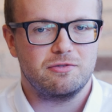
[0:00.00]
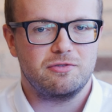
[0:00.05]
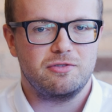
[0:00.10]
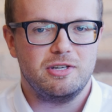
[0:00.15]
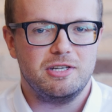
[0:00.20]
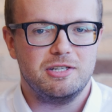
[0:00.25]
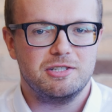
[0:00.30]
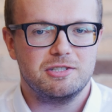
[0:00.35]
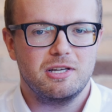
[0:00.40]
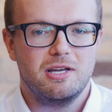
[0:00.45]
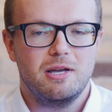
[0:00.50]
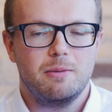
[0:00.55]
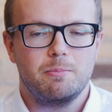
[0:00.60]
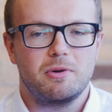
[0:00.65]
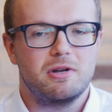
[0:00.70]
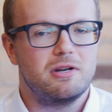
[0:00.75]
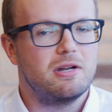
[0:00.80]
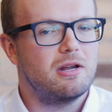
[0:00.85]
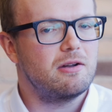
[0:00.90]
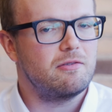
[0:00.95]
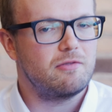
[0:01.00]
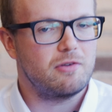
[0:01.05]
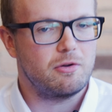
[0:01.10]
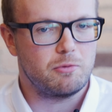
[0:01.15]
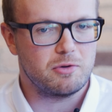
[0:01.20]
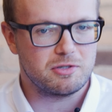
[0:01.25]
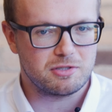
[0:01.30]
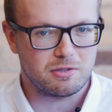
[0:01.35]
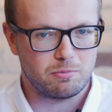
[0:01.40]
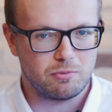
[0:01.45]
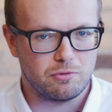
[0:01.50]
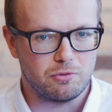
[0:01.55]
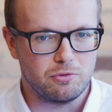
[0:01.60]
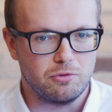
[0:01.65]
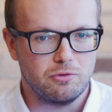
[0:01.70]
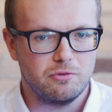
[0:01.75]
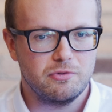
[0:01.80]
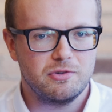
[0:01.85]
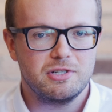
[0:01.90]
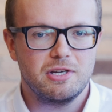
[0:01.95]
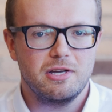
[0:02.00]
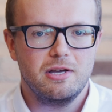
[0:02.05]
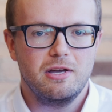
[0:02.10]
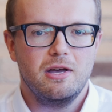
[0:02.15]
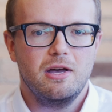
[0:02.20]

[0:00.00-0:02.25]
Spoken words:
fees, but none of it was approved.